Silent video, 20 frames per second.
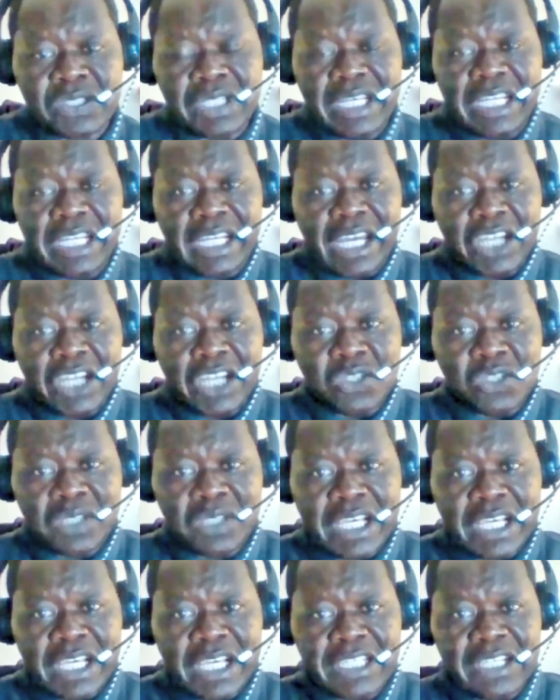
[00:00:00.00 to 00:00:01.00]
in
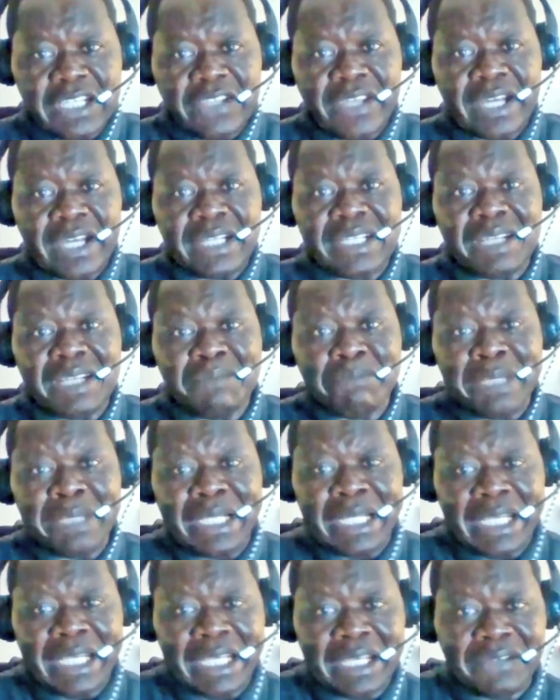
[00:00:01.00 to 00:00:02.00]
Kajo-Keji that they
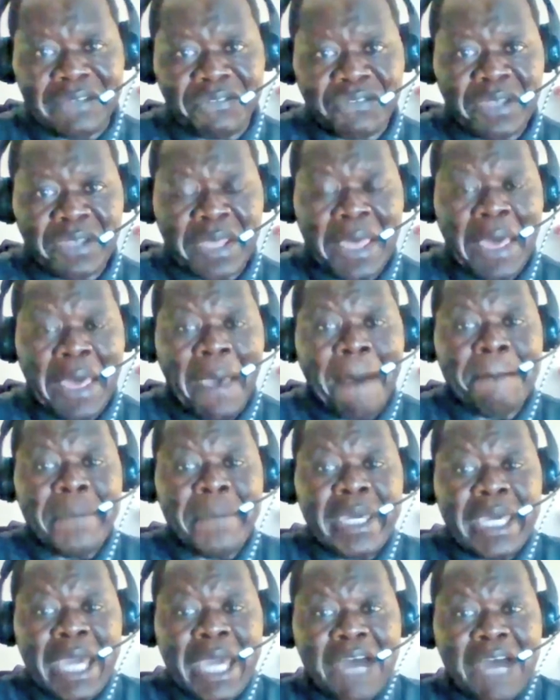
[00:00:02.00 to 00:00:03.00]
believe may
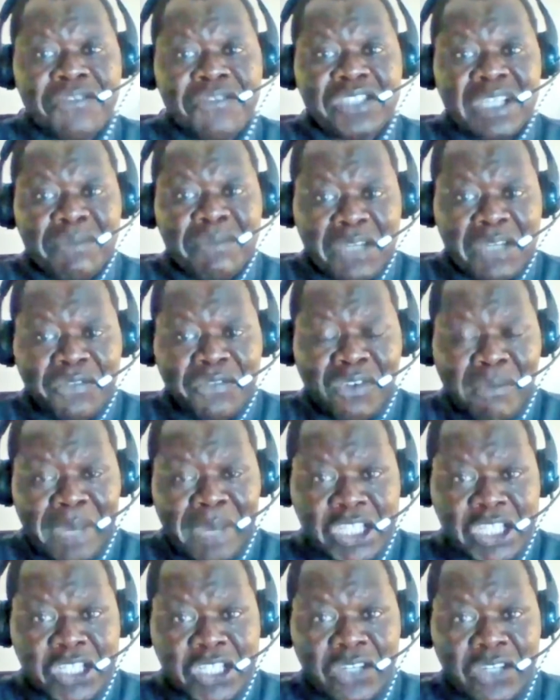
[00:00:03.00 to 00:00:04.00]
have some
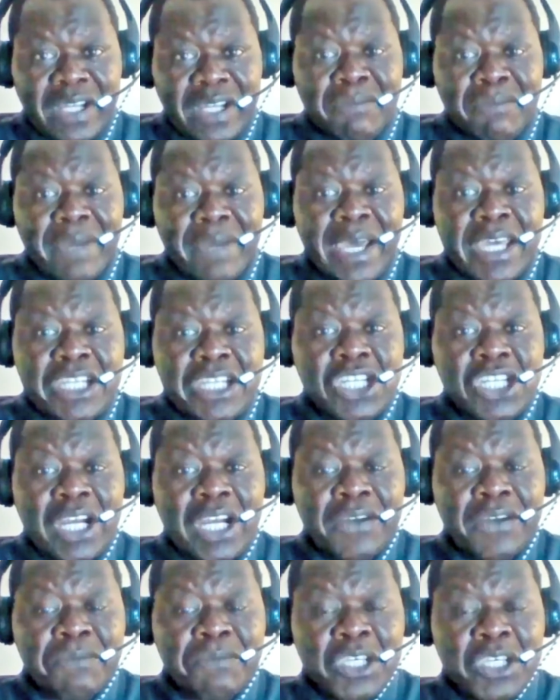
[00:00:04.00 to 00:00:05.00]
information that might
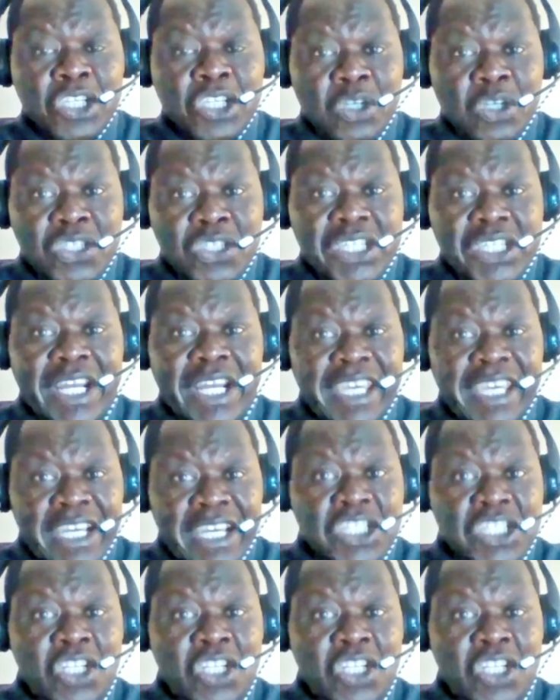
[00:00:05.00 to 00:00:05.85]
be used against the